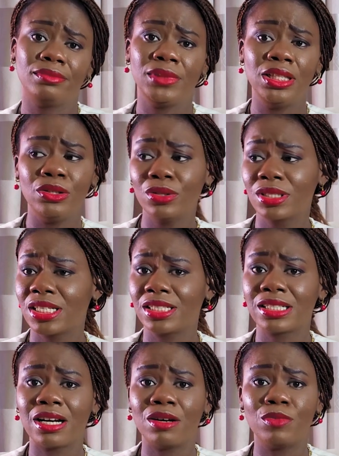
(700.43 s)
he looks at
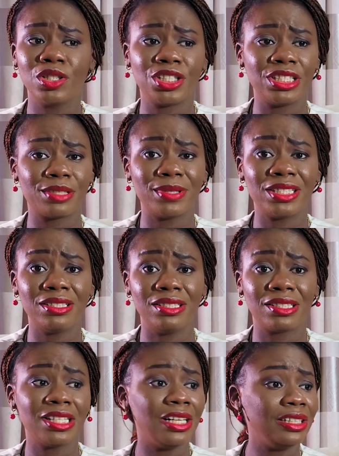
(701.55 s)
how much this person is
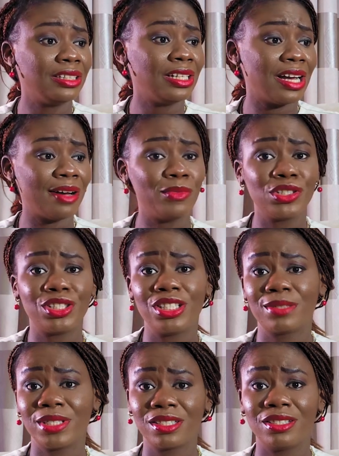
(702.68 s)
selling, how much this
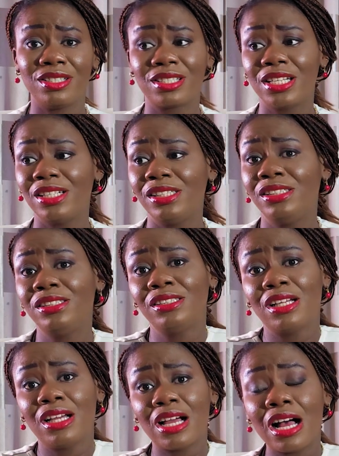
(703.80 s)
person is selling,
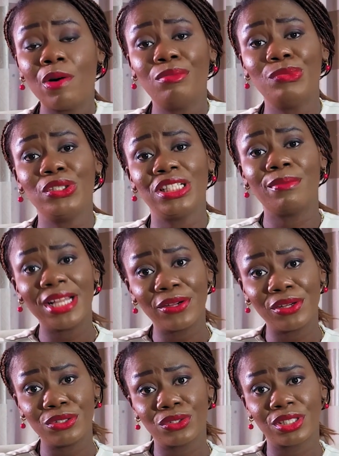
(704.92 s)
how much am I
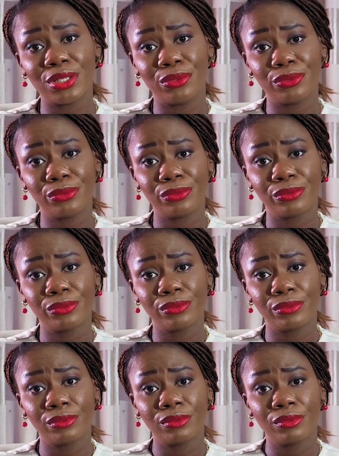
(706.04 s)
going to sell?
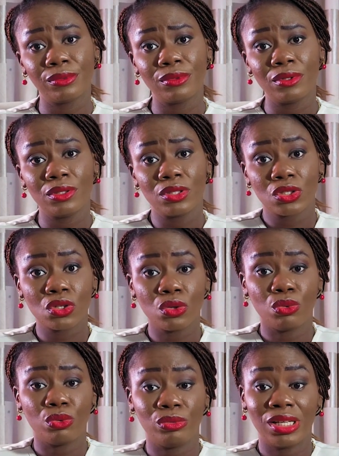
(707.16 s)

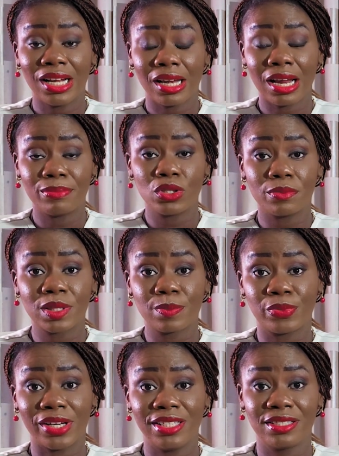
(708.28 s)
So that laptop's
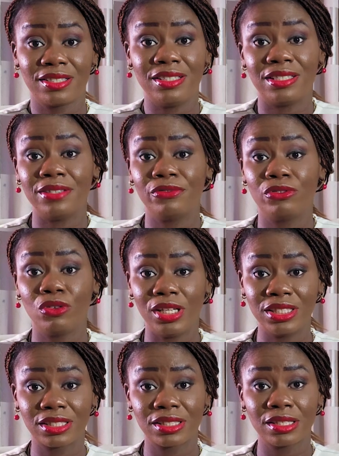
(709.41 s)
price is
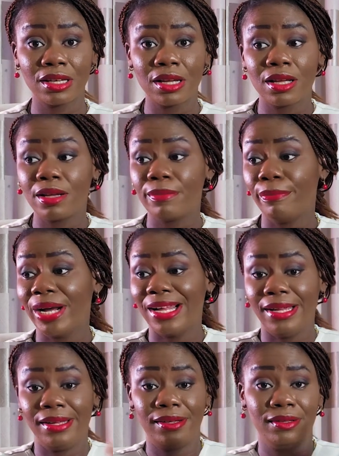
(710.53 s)
influenced
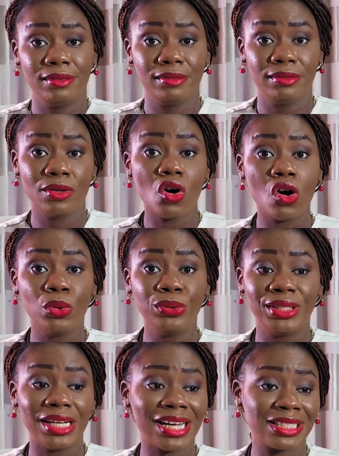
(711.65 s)
by all
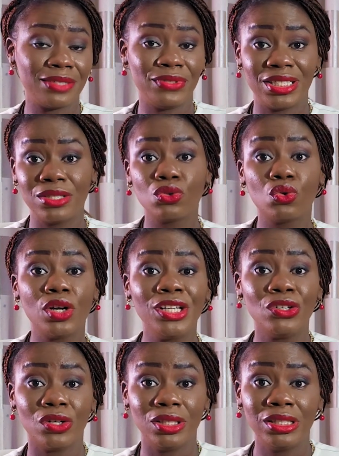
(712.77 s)
the activities going
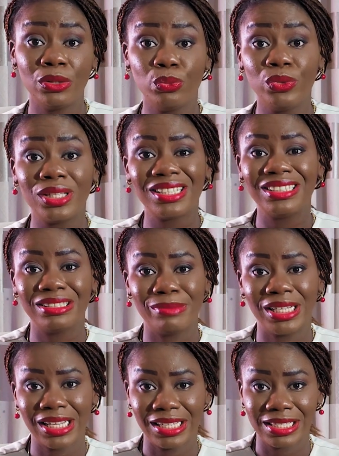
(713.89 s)
on within the
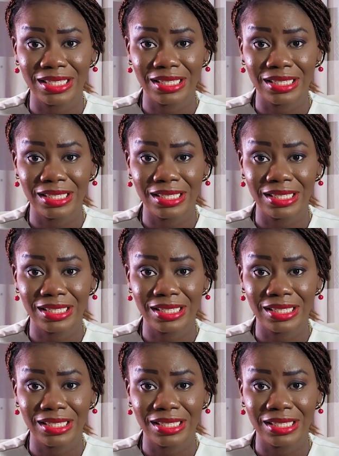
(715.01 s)
market.